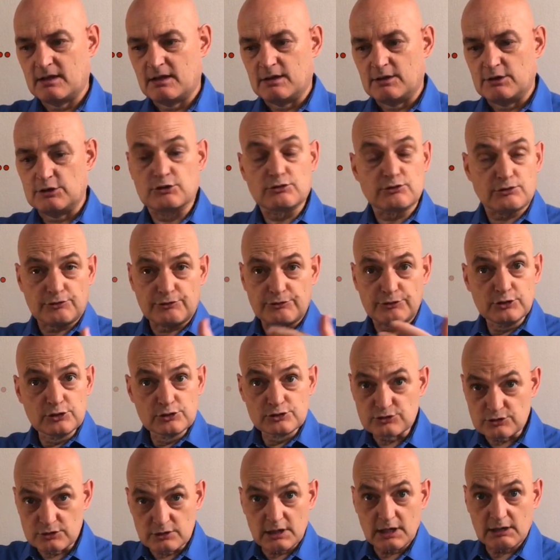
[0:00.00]
You
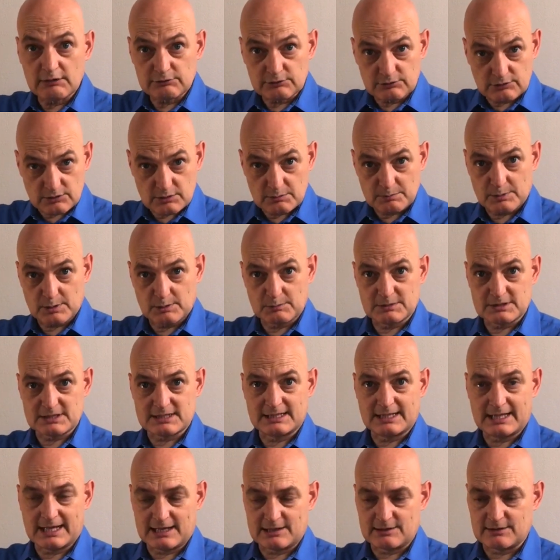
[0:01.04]
refuse to go into the promised
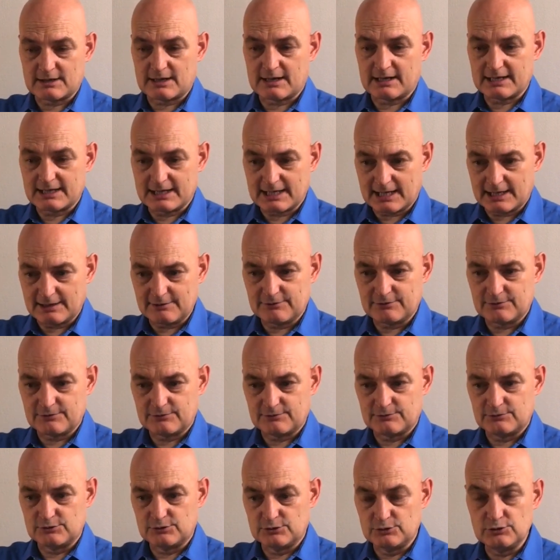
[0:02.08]
land that I
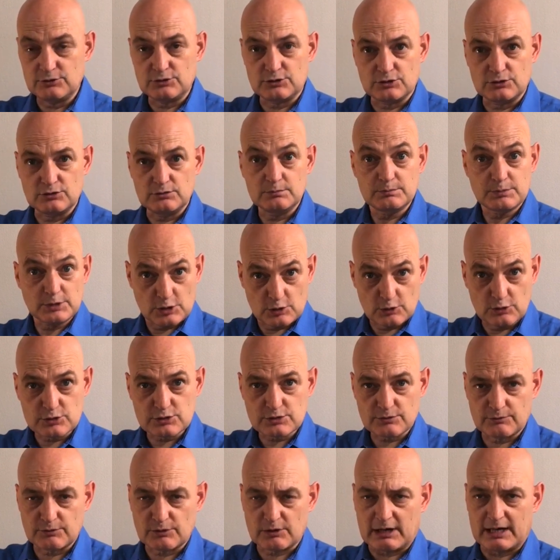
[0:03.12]
gave to you because
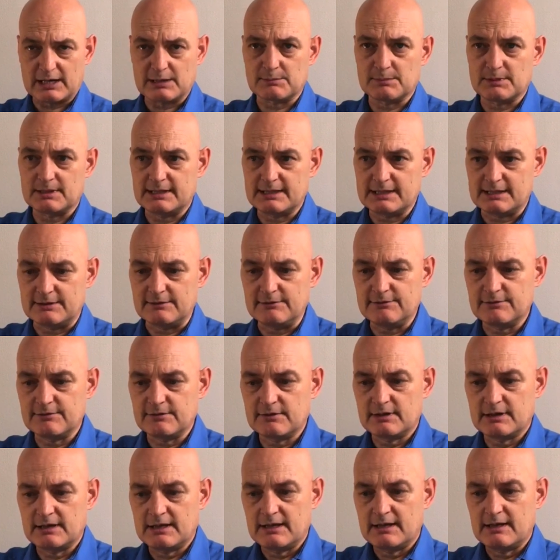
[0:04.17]
of your unbelief,
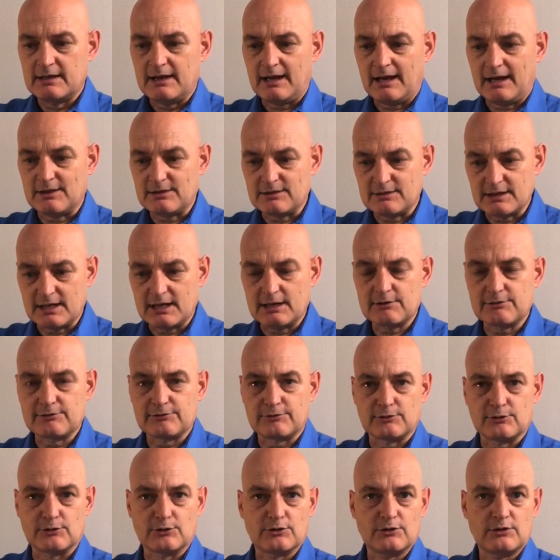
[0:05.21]
and
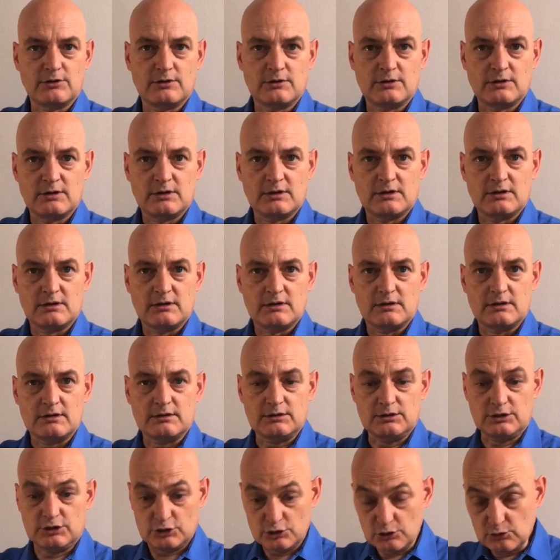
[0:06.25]
therefore
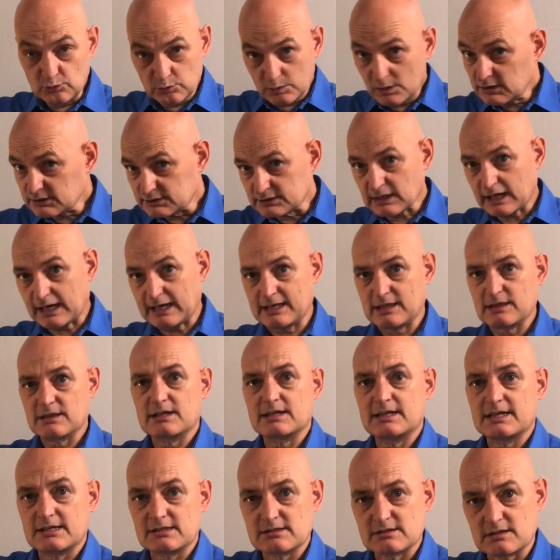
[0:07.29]
you will die in the
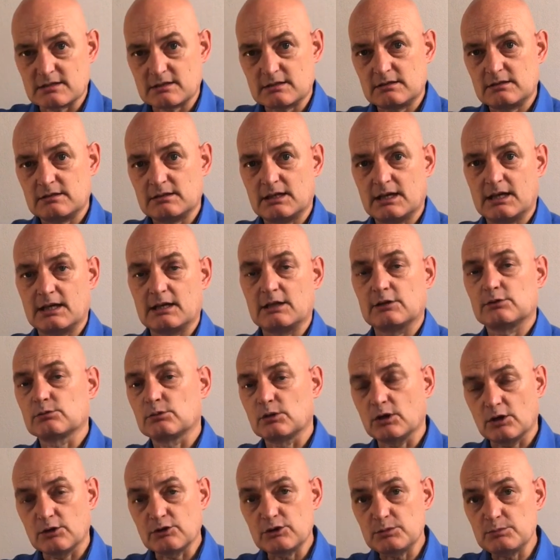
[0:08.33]
desert, and it
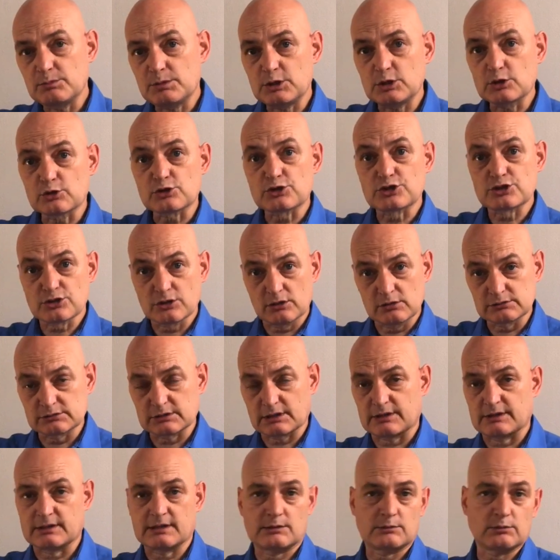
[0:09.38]
will only be your
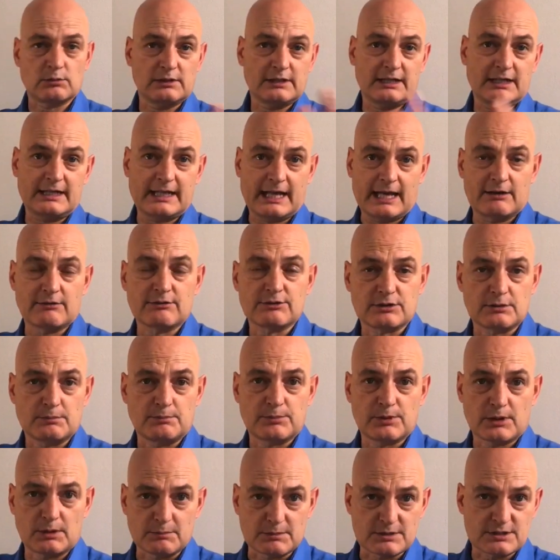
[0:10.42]
children that will inherit the
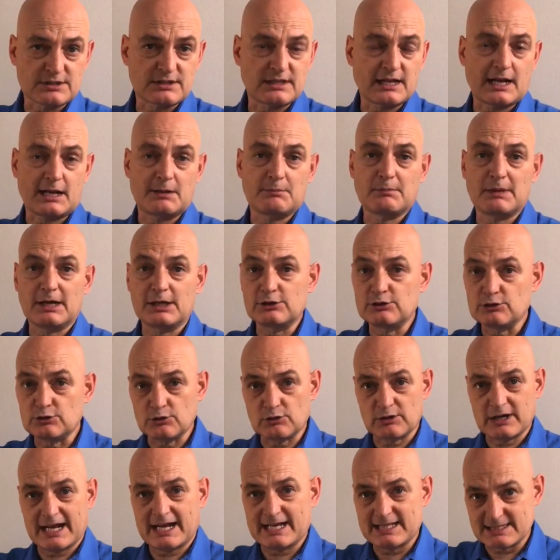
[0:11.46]
promise that I made to
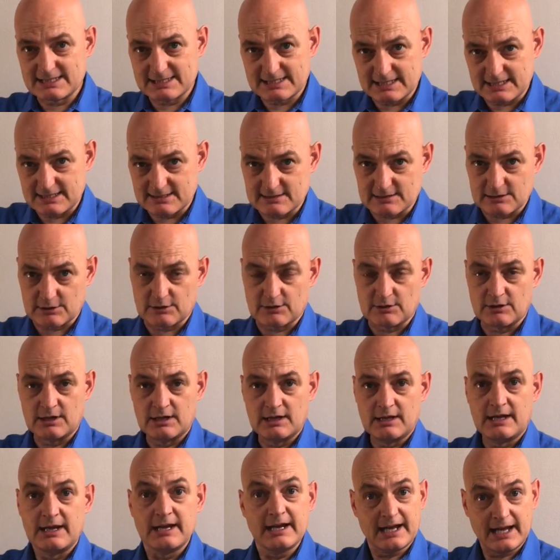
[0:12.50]
your ancestor
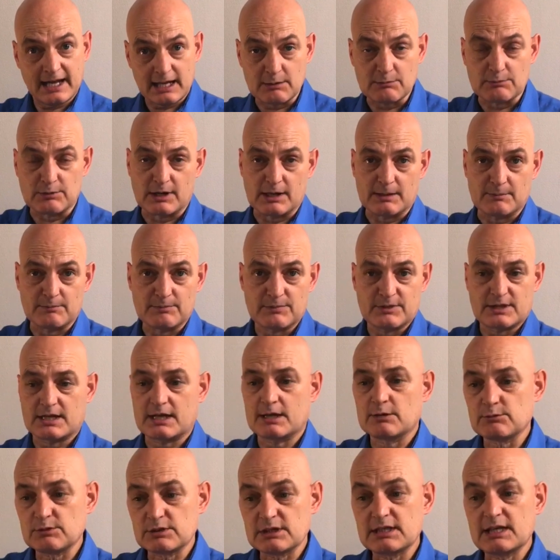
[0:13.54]
Abraham, that I
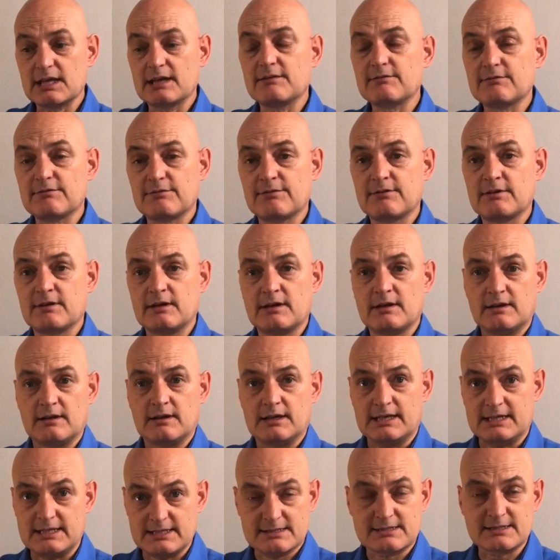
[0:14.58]
would give
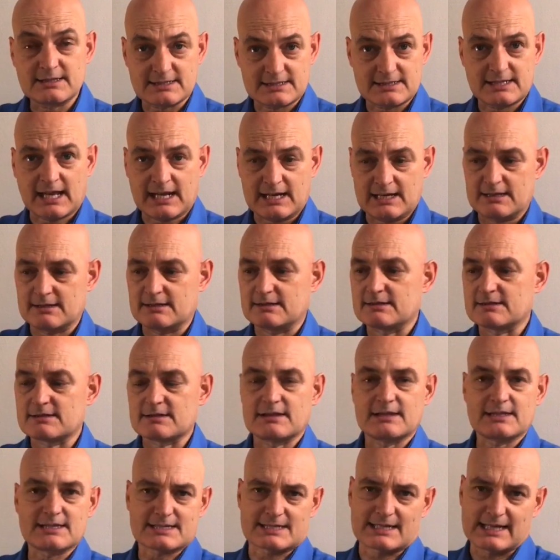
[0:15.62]
his descendants
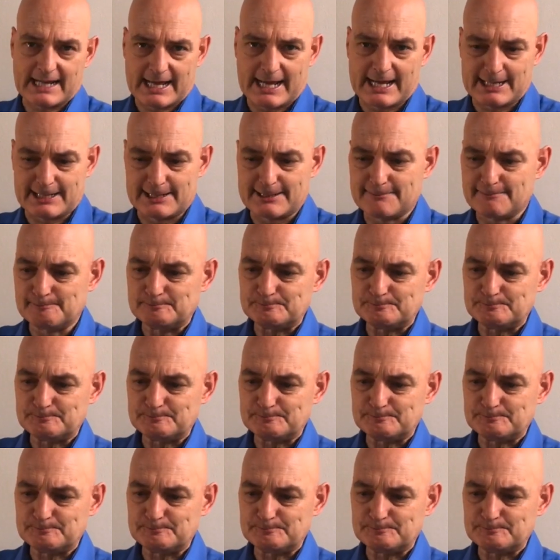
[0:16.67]
this land.